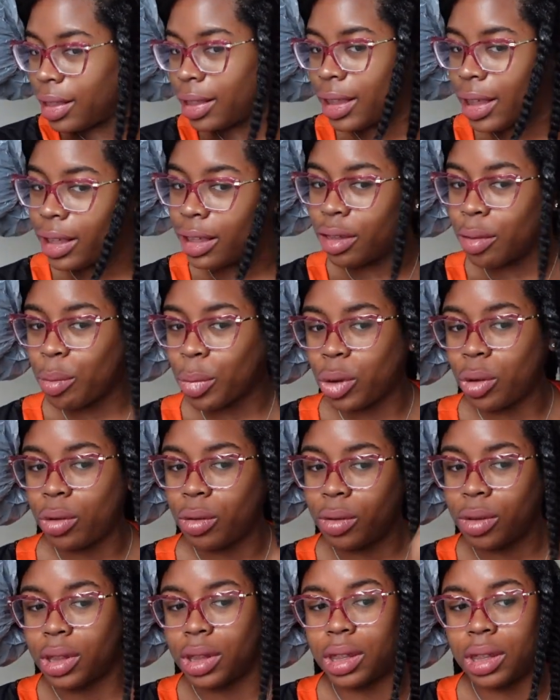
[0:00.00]
this
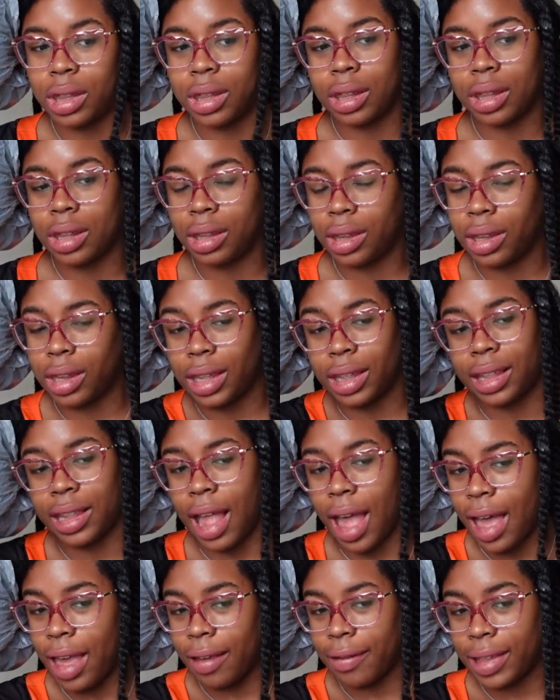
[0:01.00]
mousse does
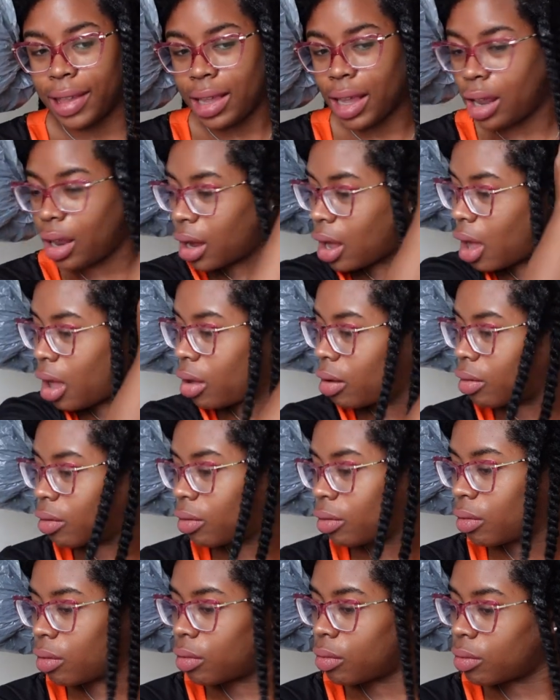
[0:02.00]
not have
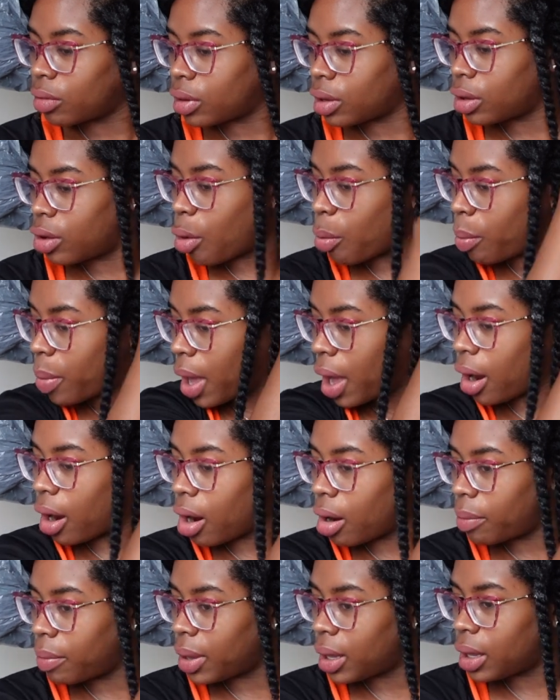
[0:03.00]
silicones, no
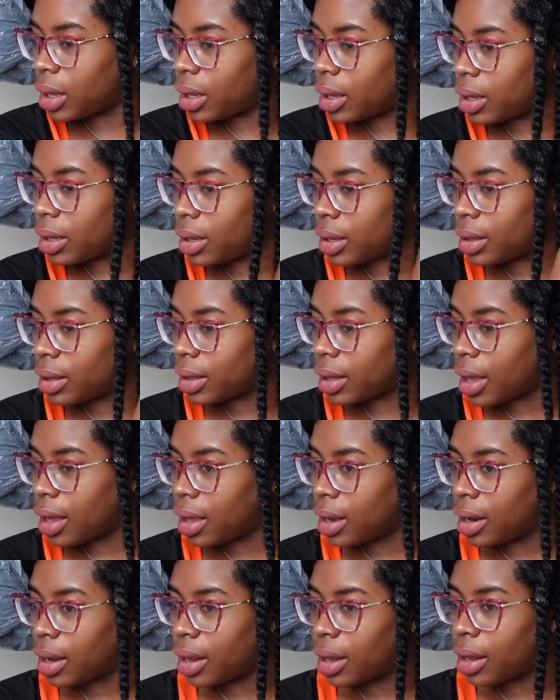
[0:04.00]
parabens
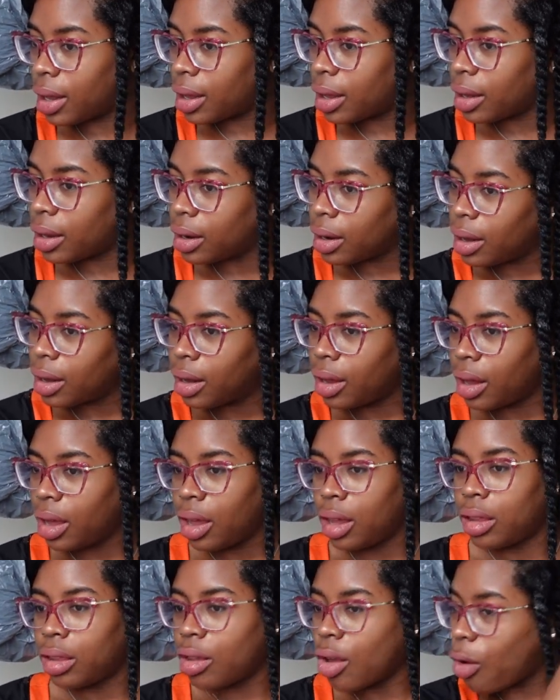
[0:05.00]
in it,
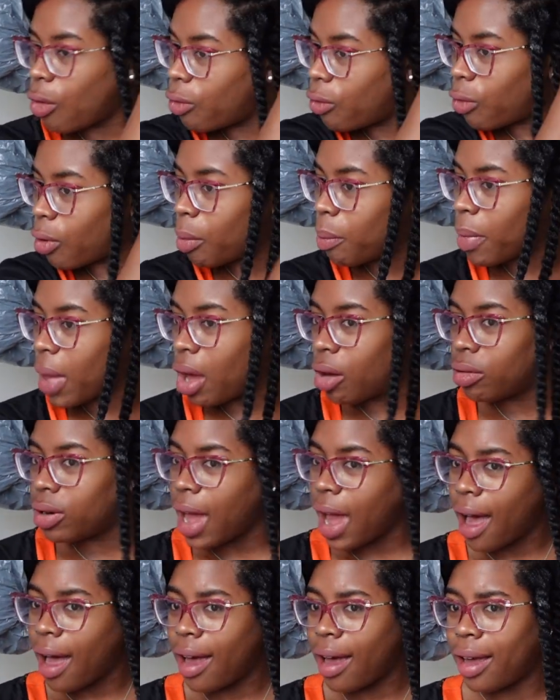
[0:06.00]
no
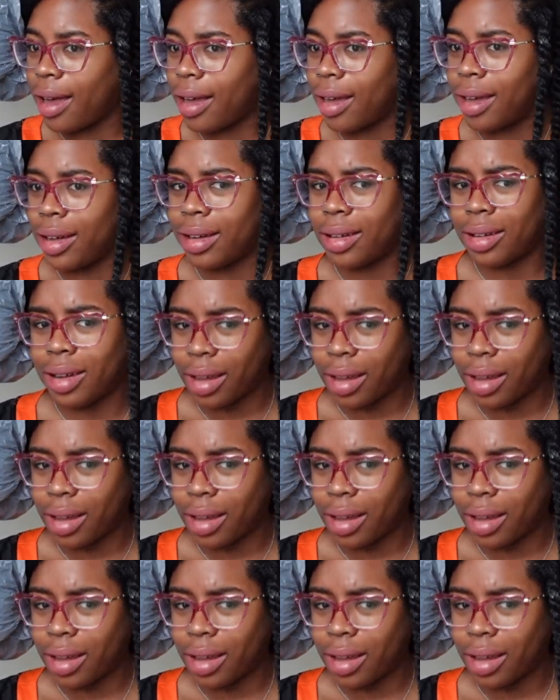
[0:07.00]
formaldehyde.